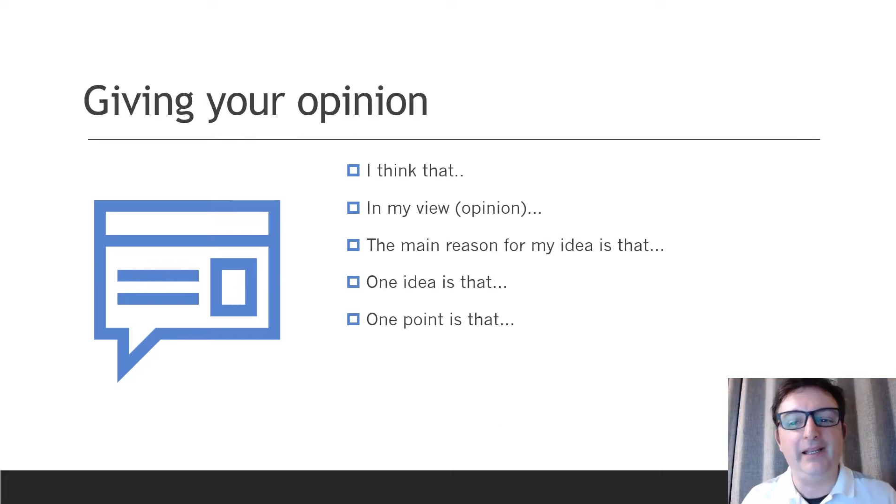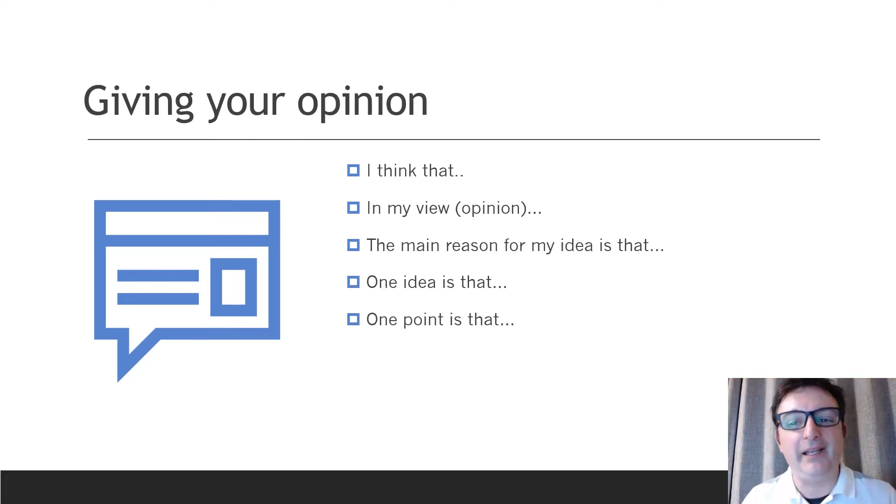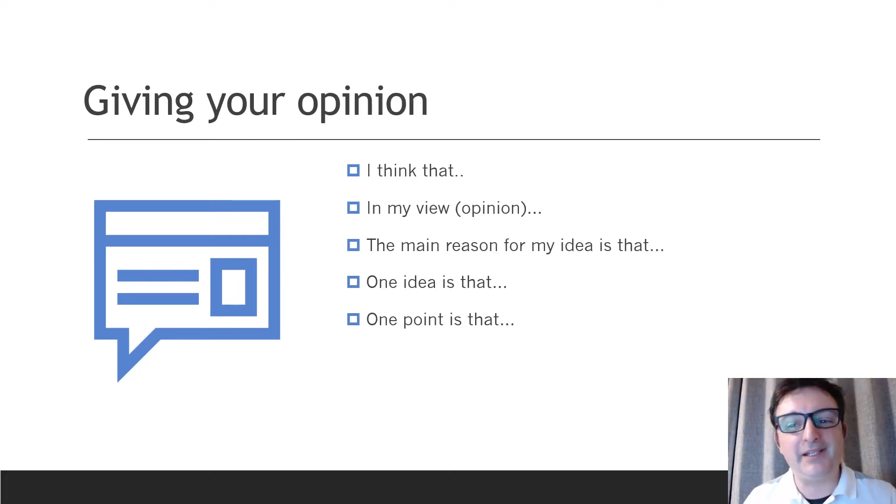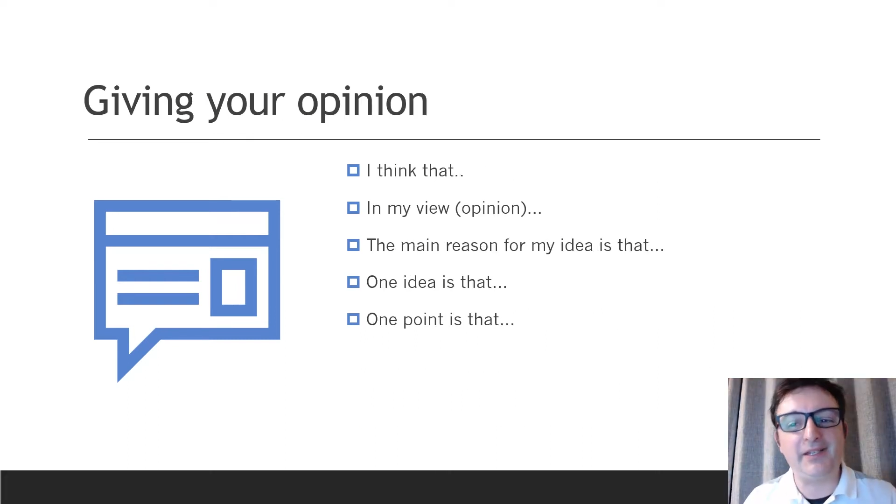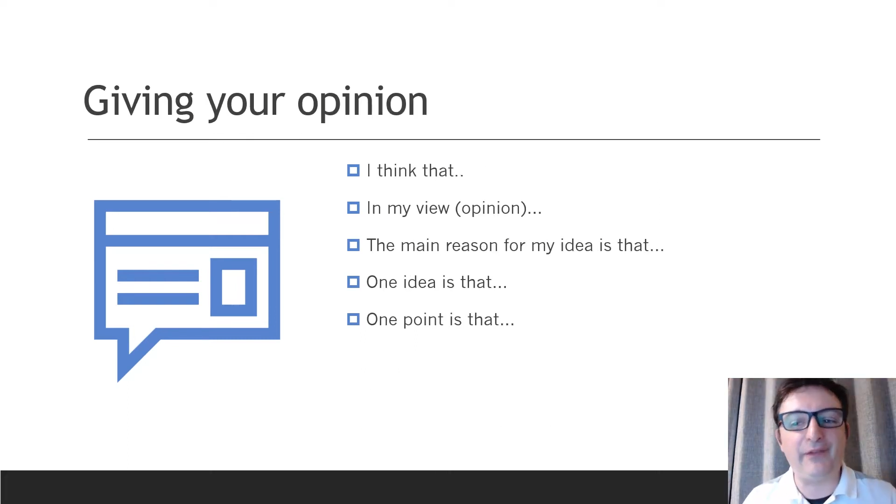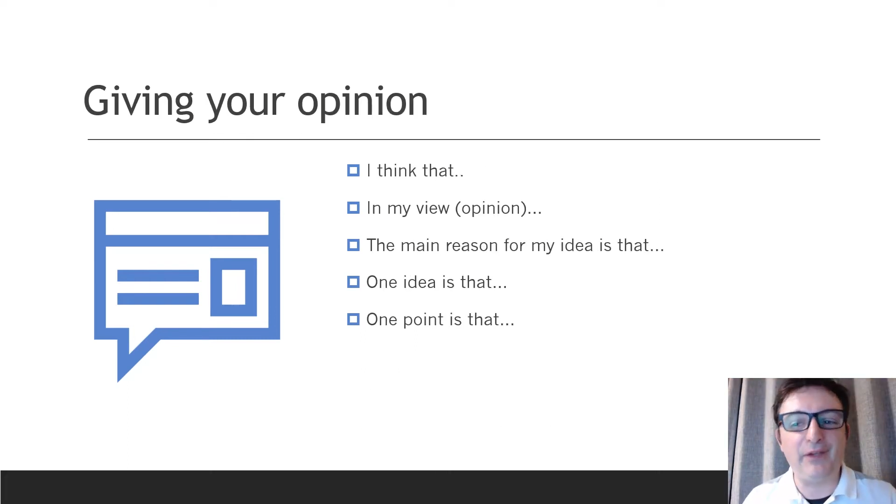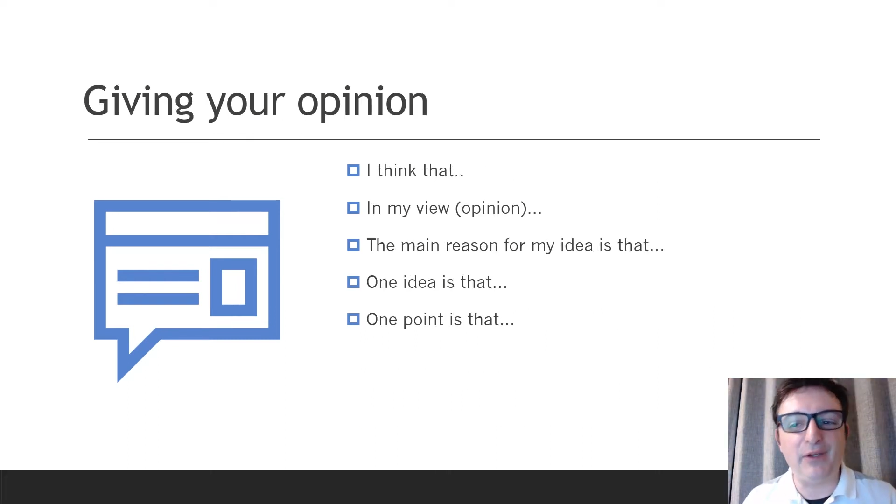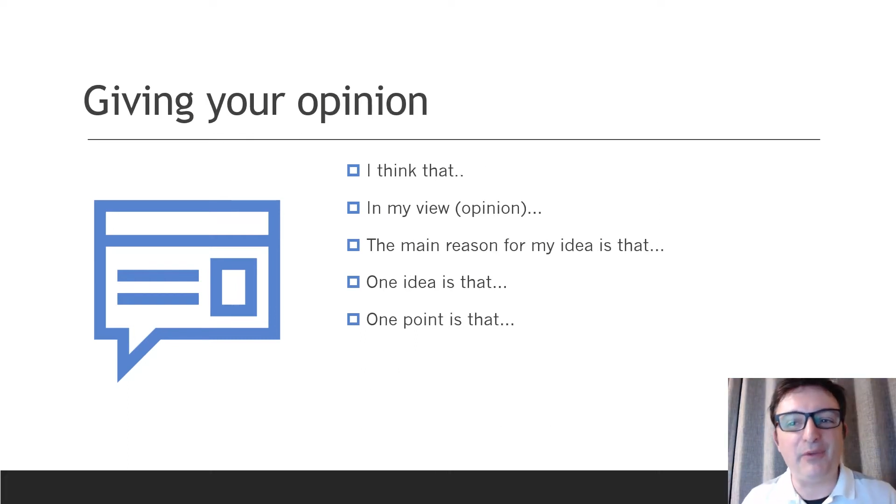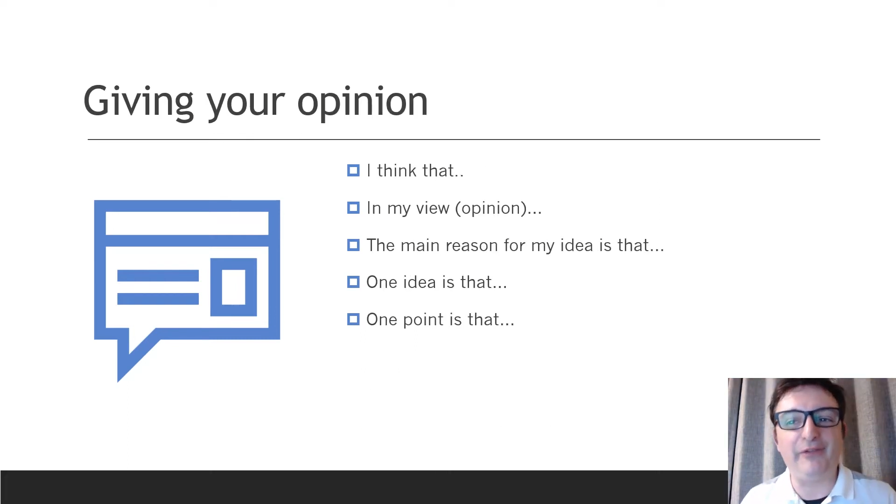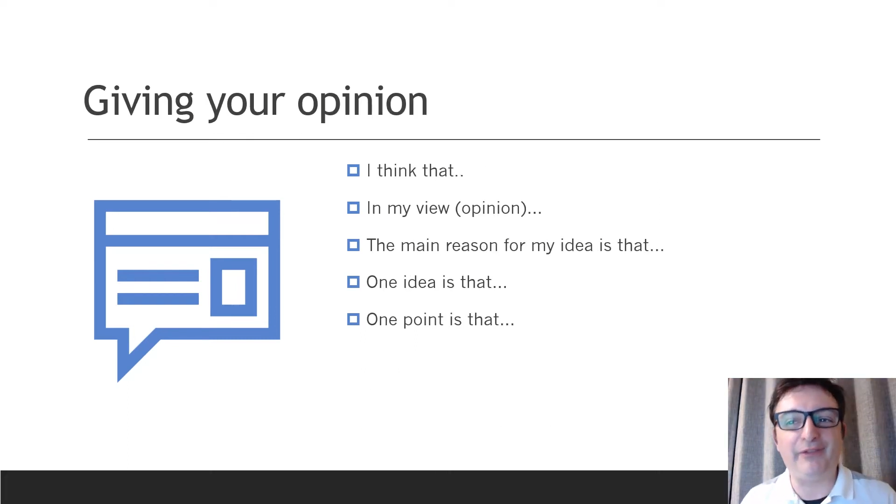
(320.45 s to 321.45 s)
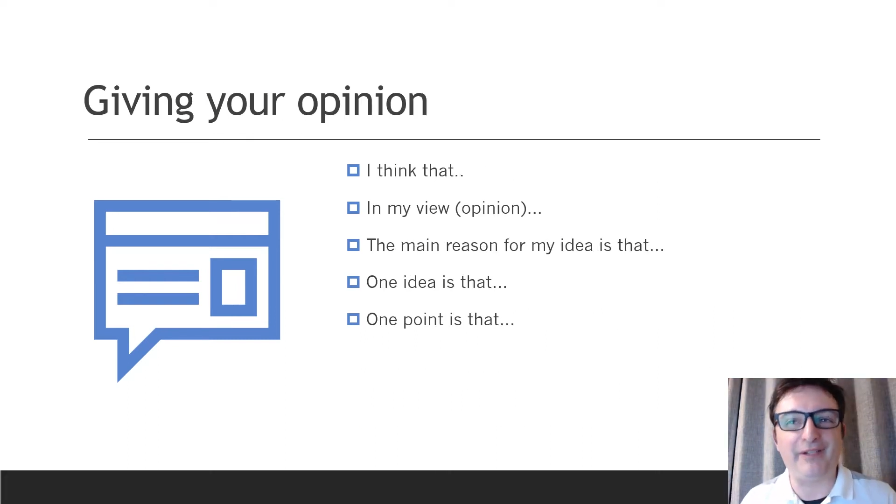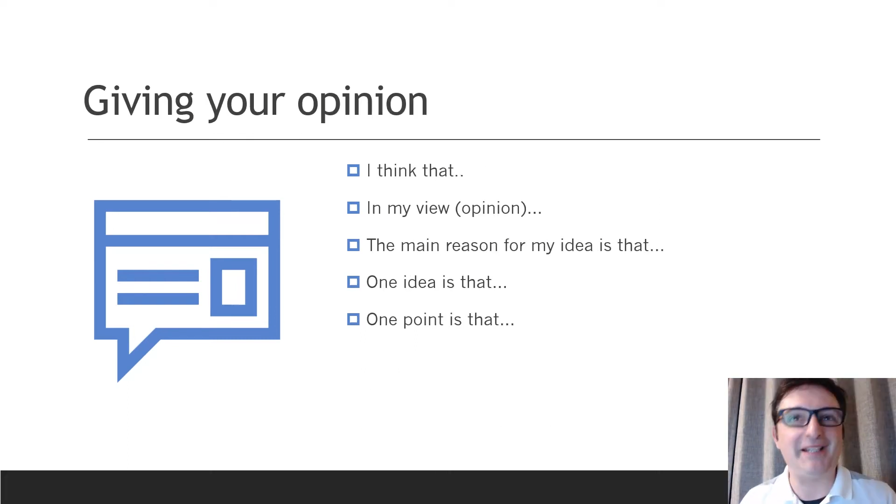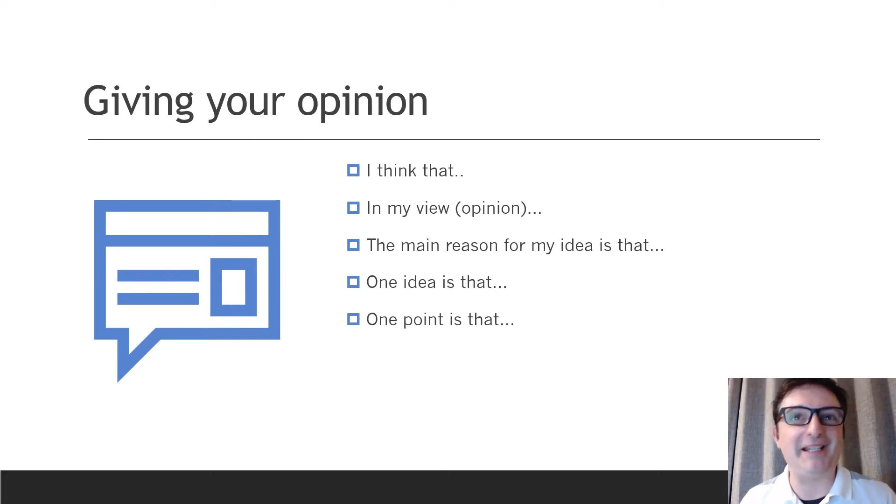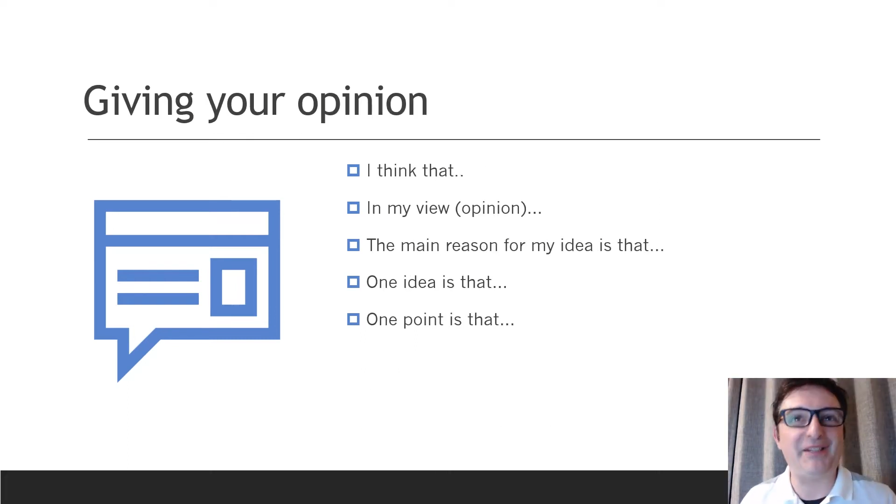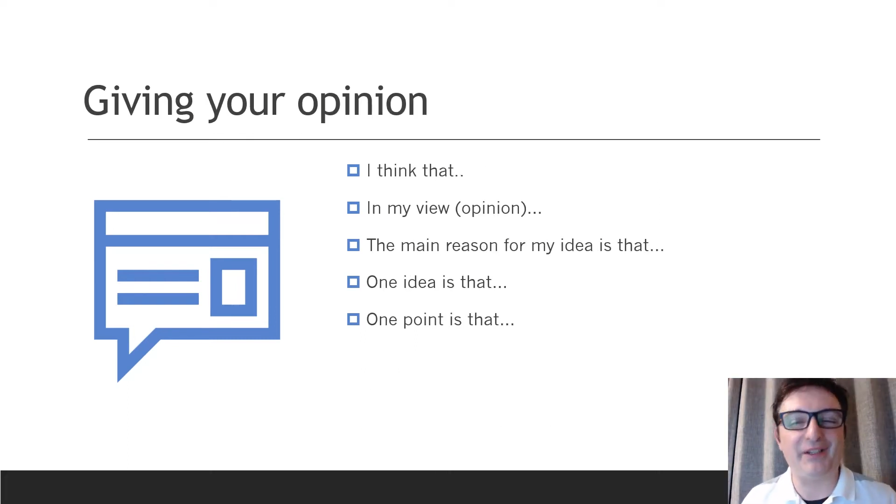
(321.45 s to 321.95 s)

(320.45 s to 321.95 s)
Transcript: Here's a few more phrases